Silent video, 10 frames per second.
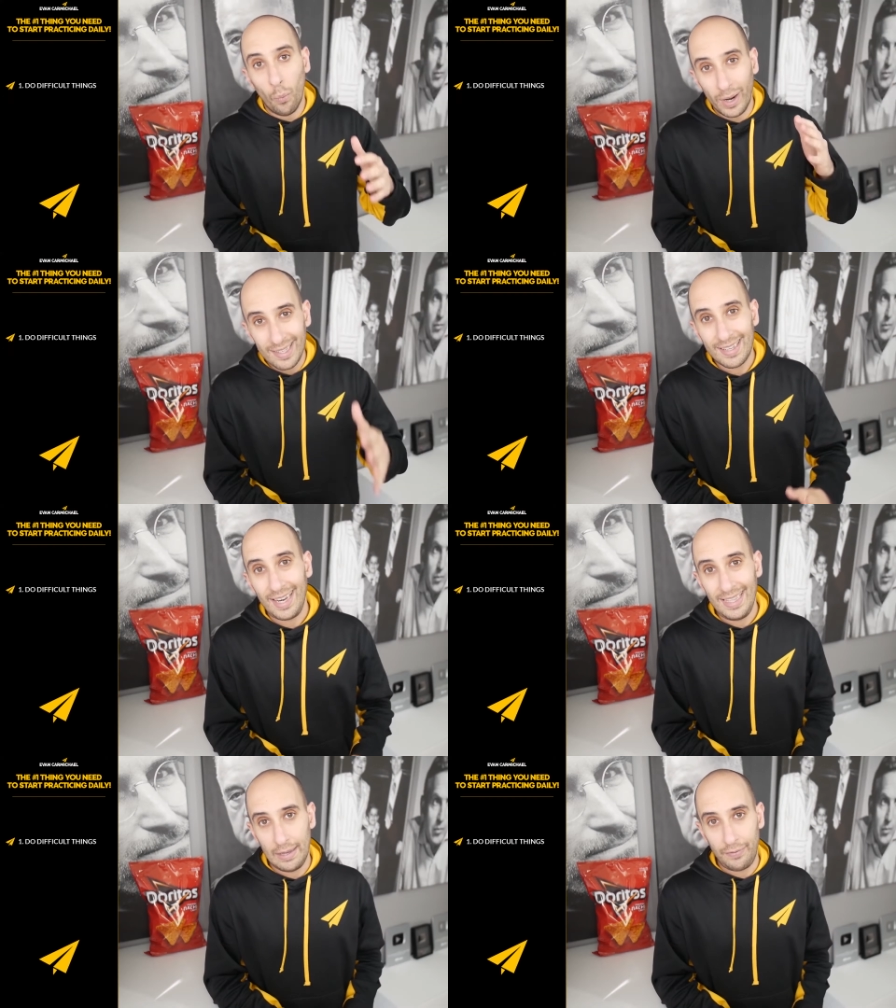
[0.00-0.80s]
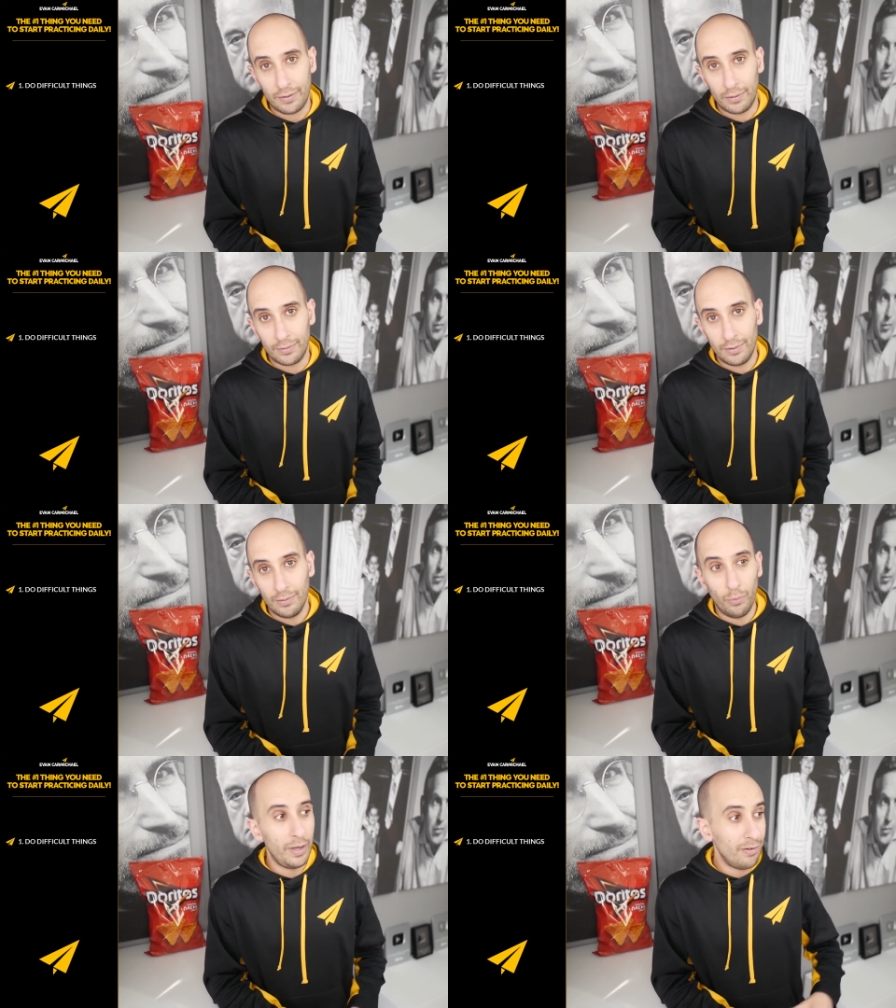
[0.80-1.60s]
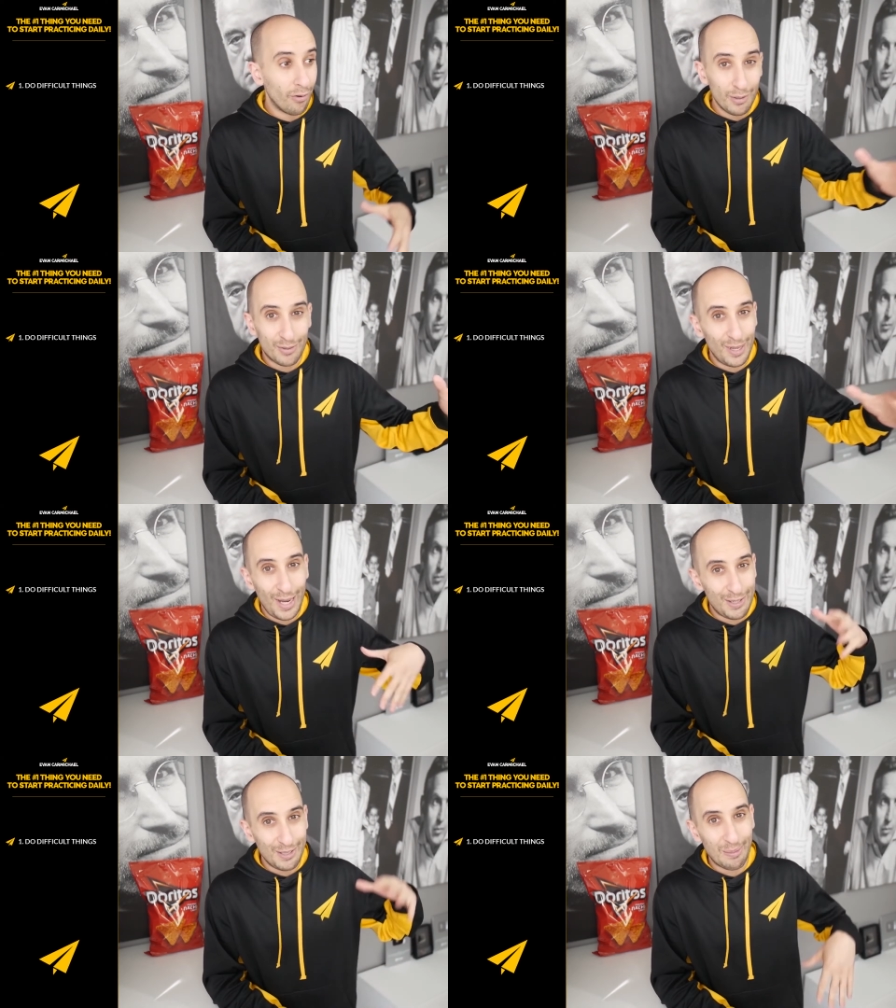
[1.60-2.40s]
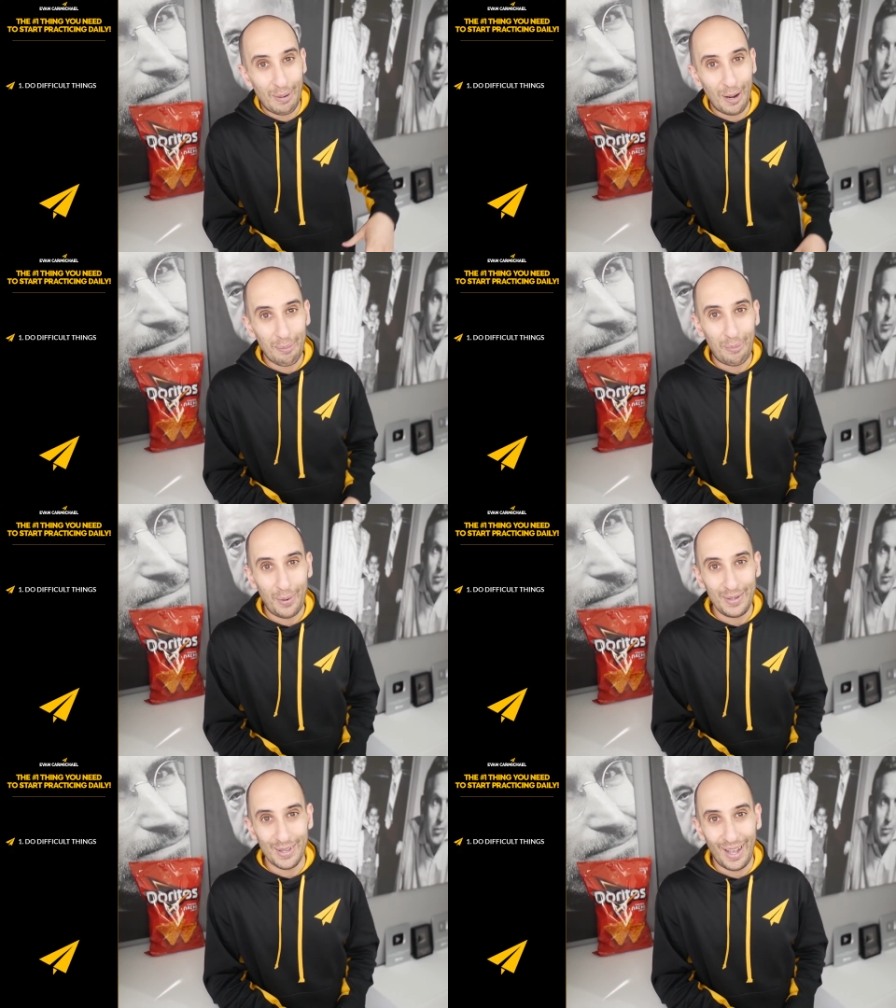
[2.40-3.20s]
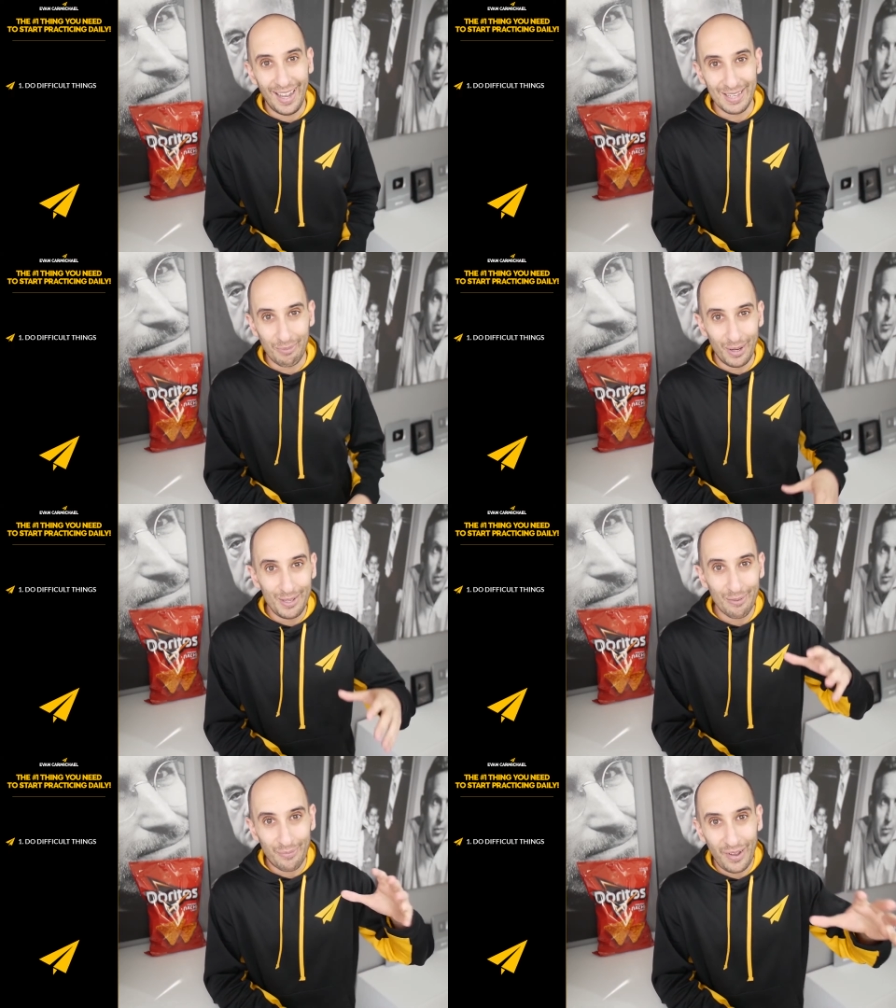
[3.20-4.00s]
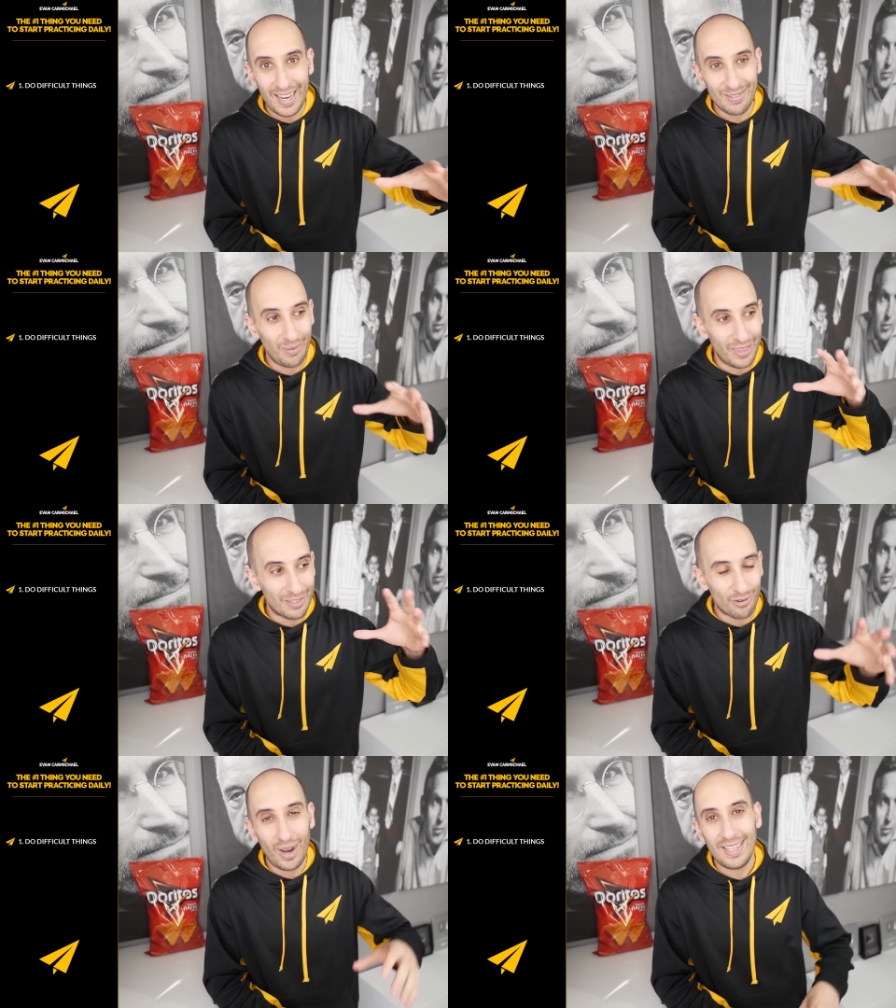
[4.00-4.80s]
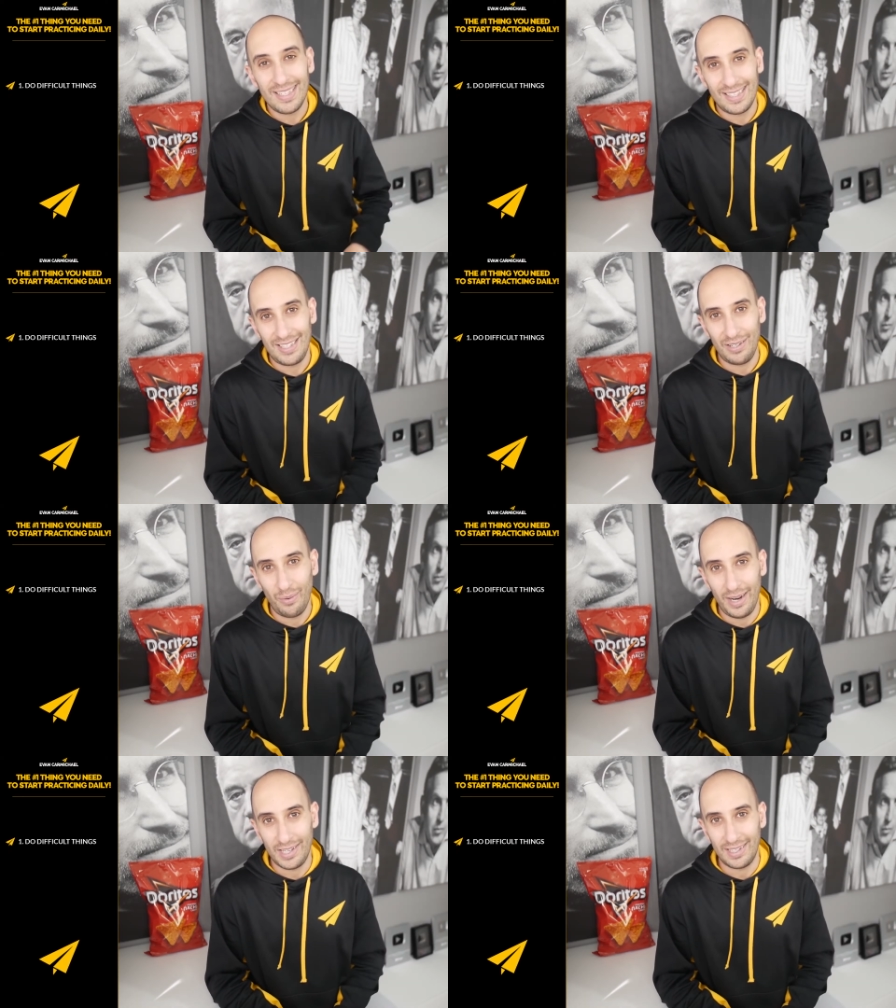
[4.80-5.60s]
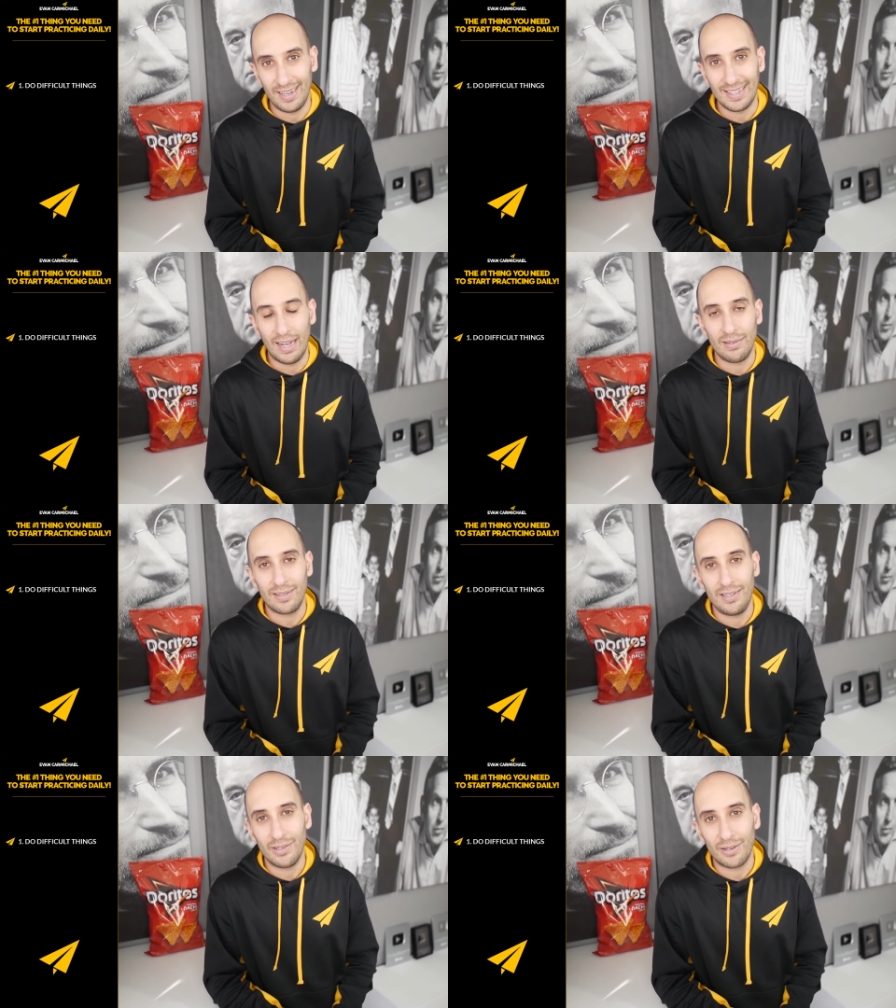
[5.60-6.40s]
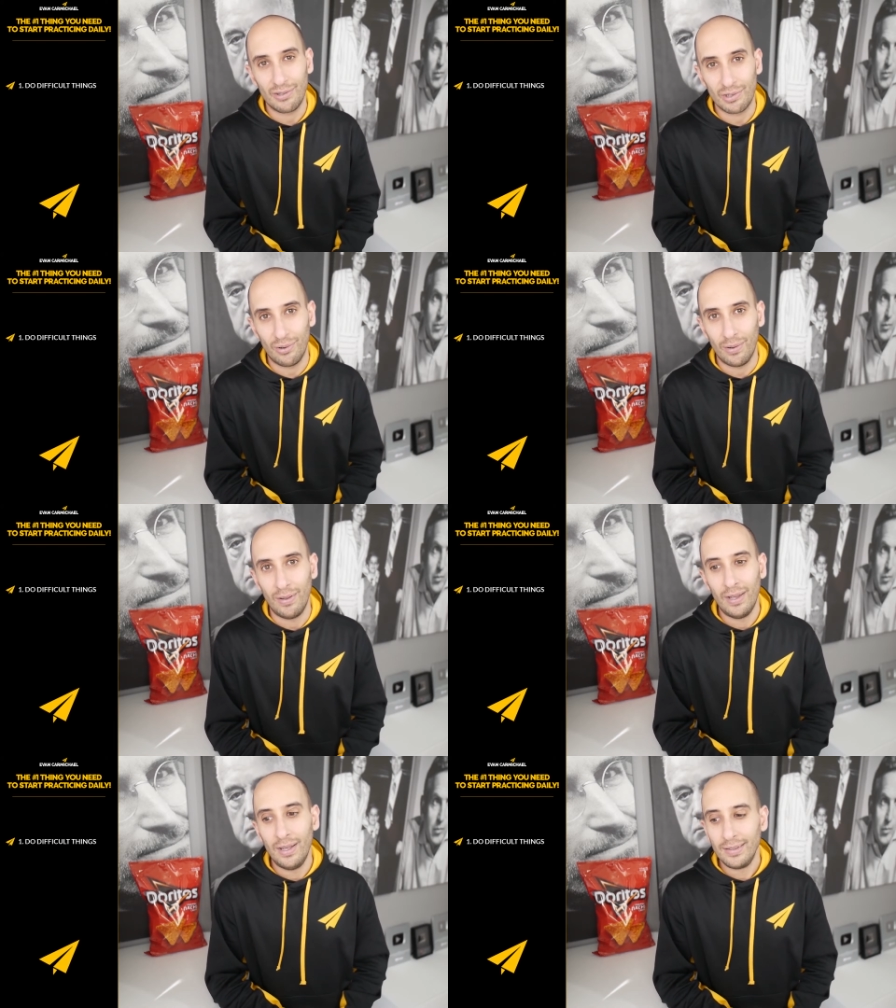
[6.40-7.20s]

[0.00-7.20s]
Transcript: When it's getting difficult, when you're on stage and your PowerPoint dies, when you're faced with this crazy situation that is outside your control,